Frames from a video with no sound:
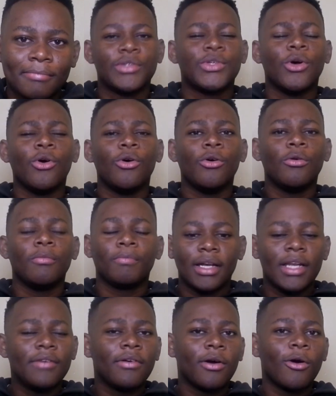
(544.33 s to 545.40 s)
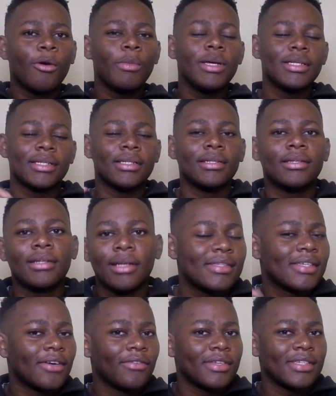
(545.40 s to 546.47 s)
So leave a comment and
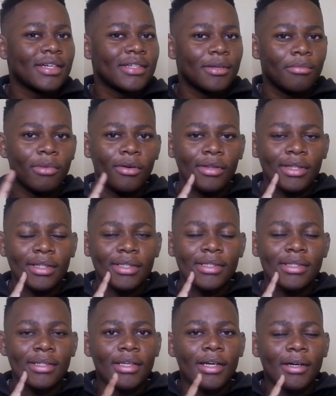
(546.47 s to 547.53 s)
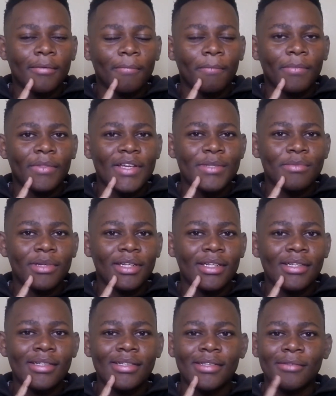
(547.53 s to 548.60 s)
let's have a chat about that. Yeah, that's been
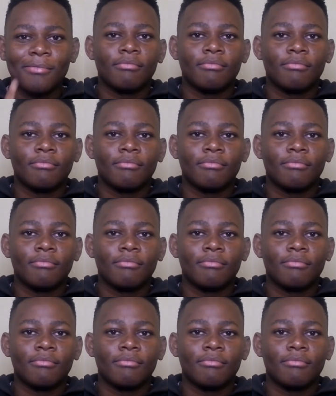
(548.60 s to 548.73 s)
it.